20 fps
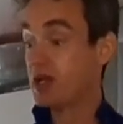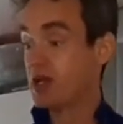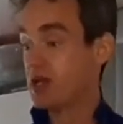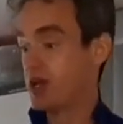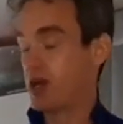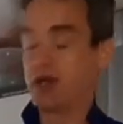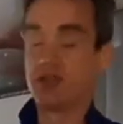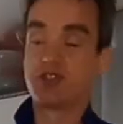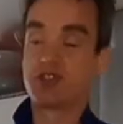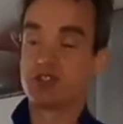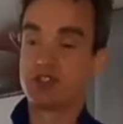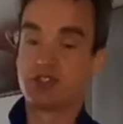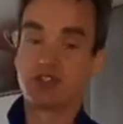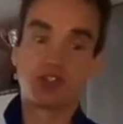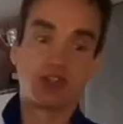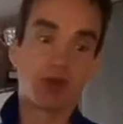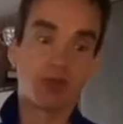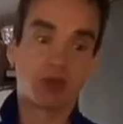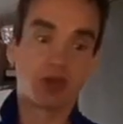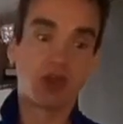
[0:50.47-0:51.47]
It's just
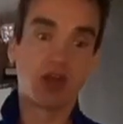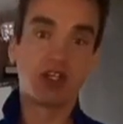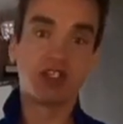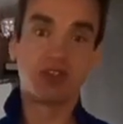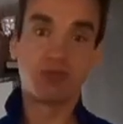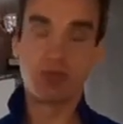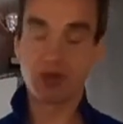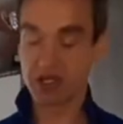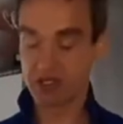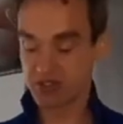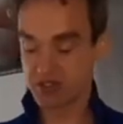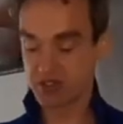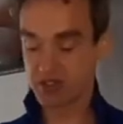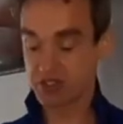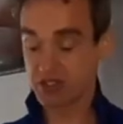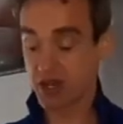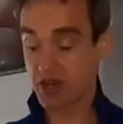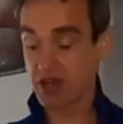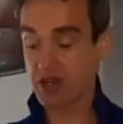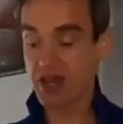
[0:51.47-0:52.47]
some crazy person
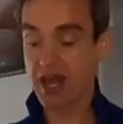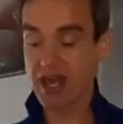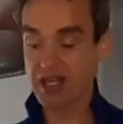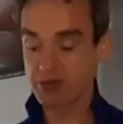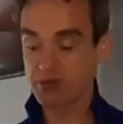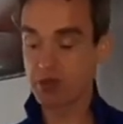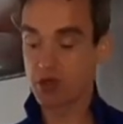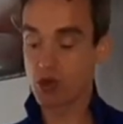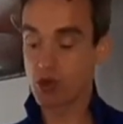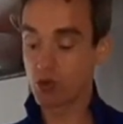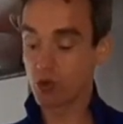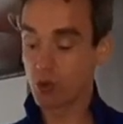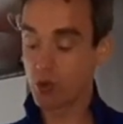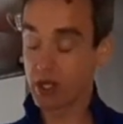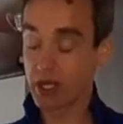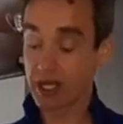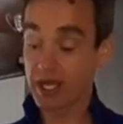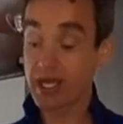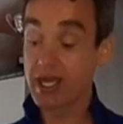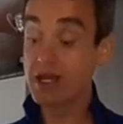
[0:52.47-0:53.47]
decided it has to be called
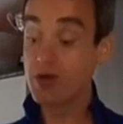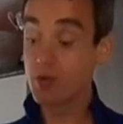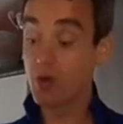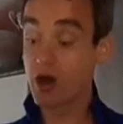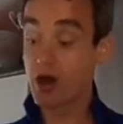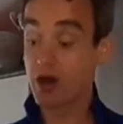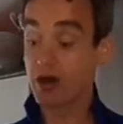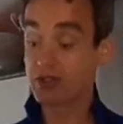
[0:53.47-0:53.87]
quinoa,